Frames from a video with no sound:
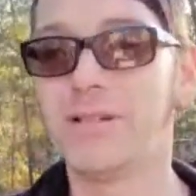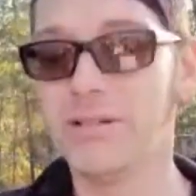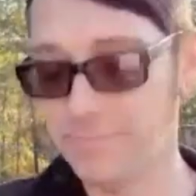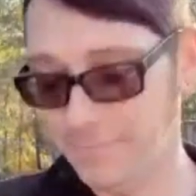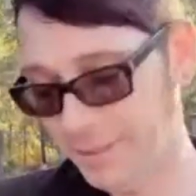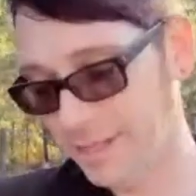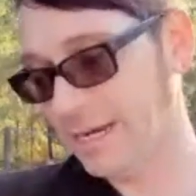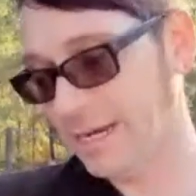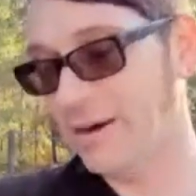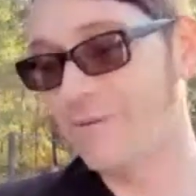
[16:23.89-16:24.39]

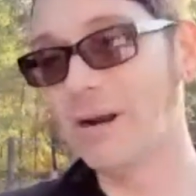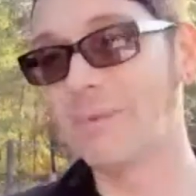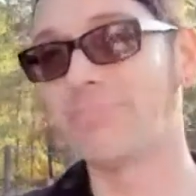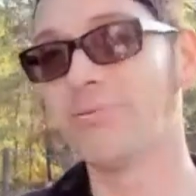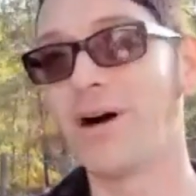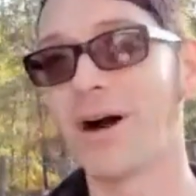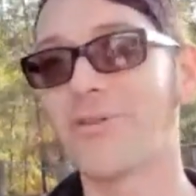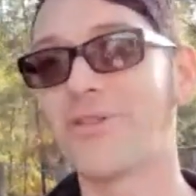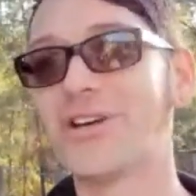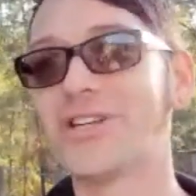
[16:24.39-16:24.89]
I want to
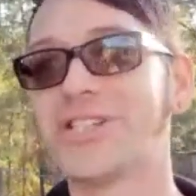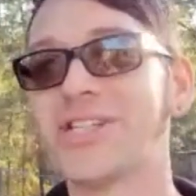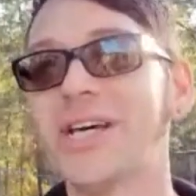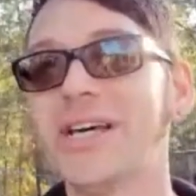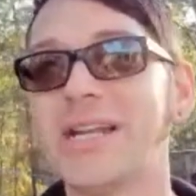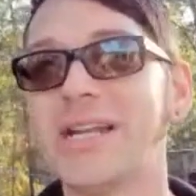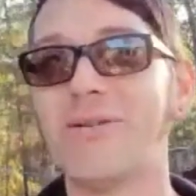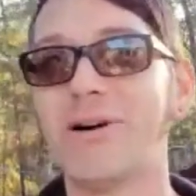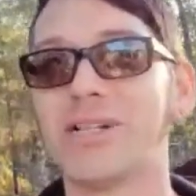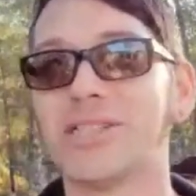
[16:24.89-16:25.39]
plug this
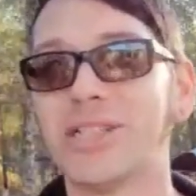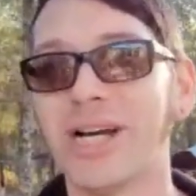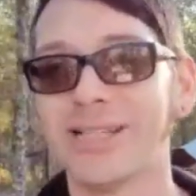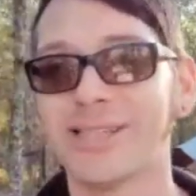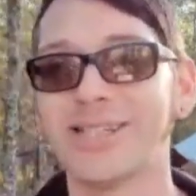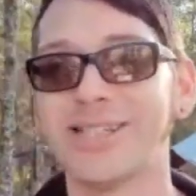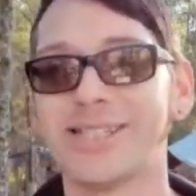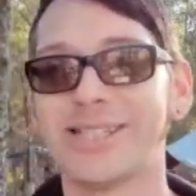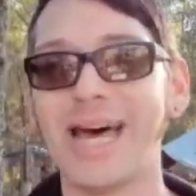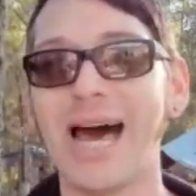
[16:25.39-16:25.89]
in. I want to check
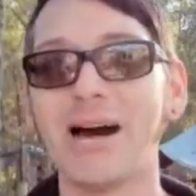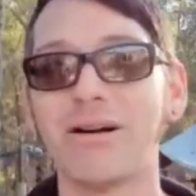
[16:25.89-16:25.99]
this out.